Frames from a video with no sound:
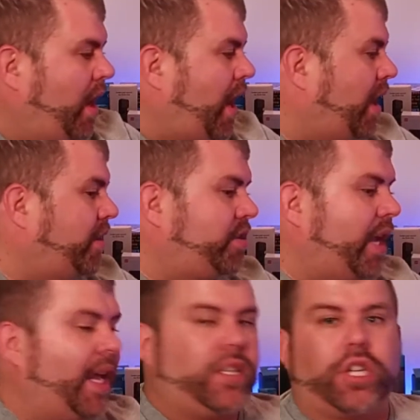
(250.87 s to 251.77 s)
and
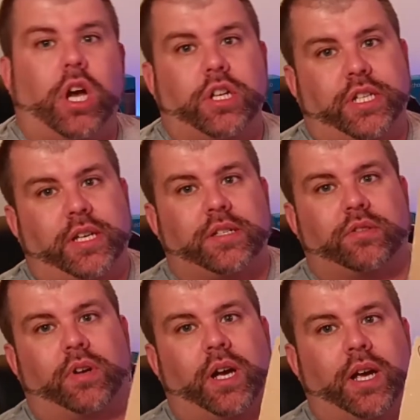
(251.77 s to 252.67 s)
it
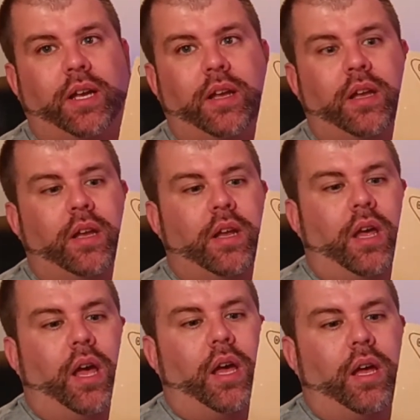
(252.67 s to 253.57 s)
charges right
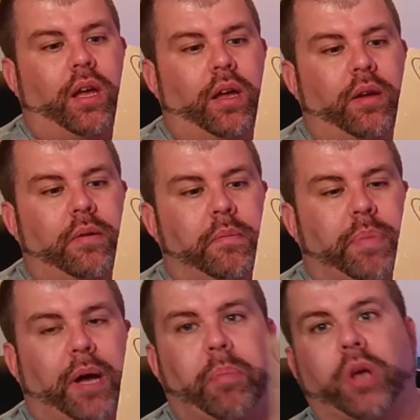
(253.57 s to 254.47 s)

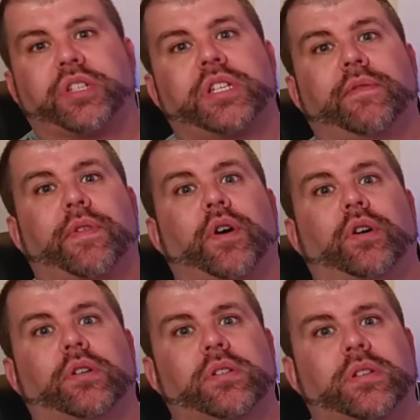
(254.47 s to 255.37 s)
by positive
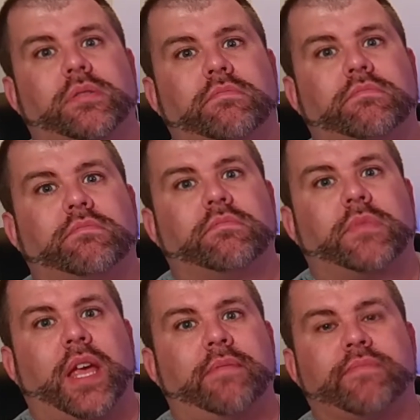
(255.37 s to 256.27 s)
thoughts.
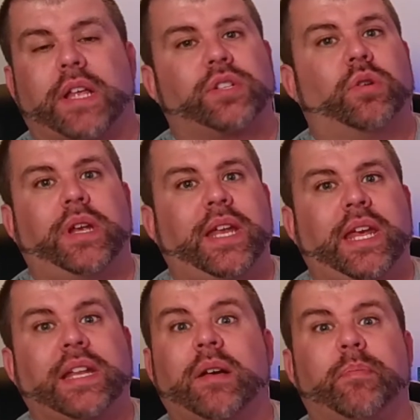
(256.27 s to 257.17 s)
Yeah, that's all you
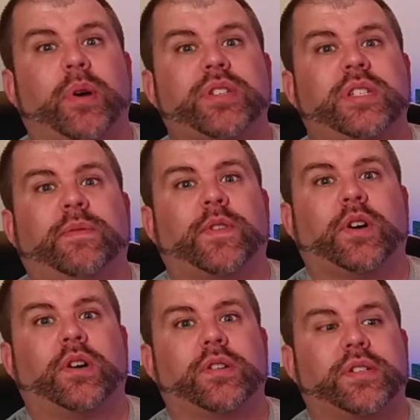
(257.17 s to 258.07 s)
need. Positive
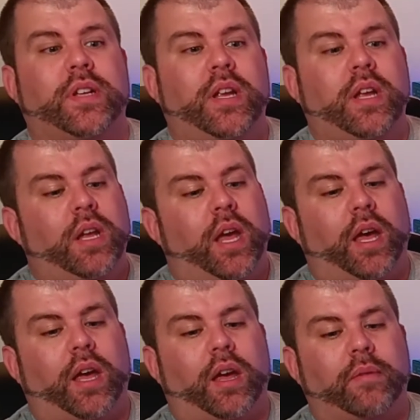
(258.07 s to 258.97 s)
thoughts.
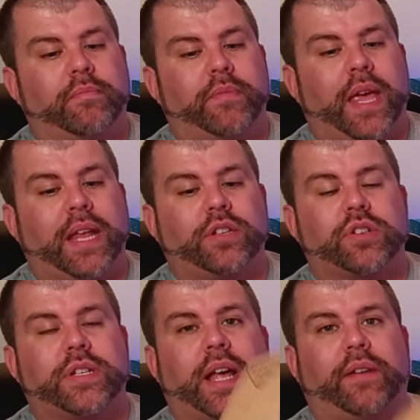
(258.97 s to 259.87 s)
It
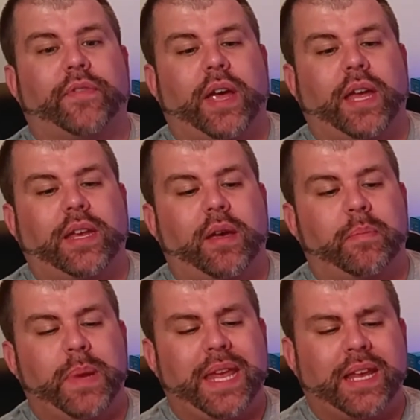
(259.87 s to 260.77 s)
doesn't have a
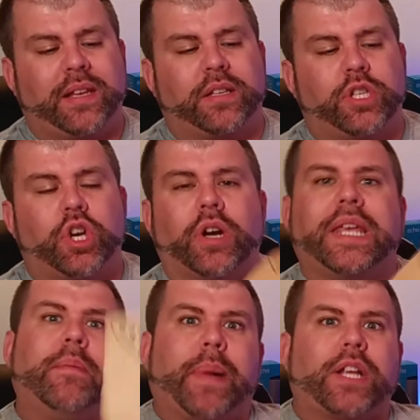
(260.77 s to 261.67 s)
big
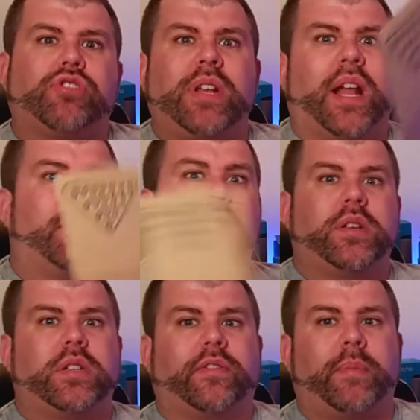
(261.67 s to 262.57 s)
chunky battery that
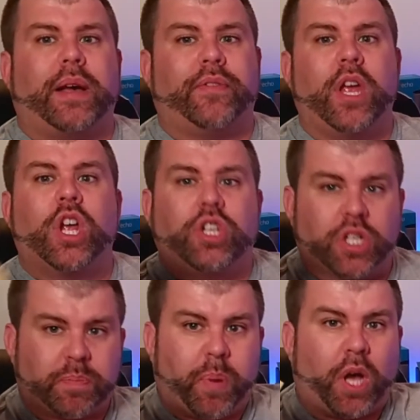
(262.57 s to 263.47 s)
most of them have.
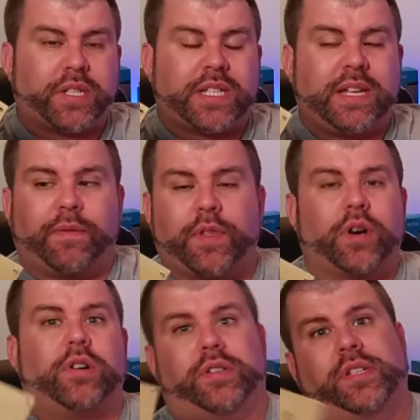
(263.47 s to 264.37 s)
Just positive
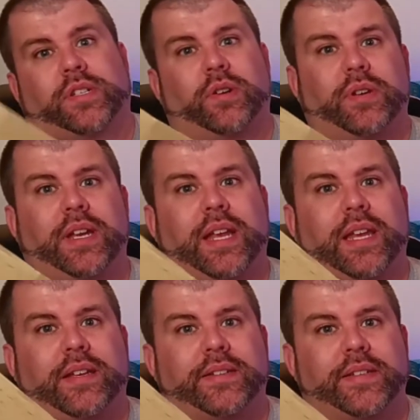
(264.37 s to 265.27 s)
thoughts is all you
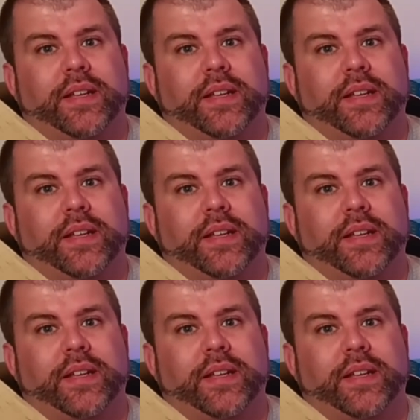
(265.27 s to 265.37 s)
need.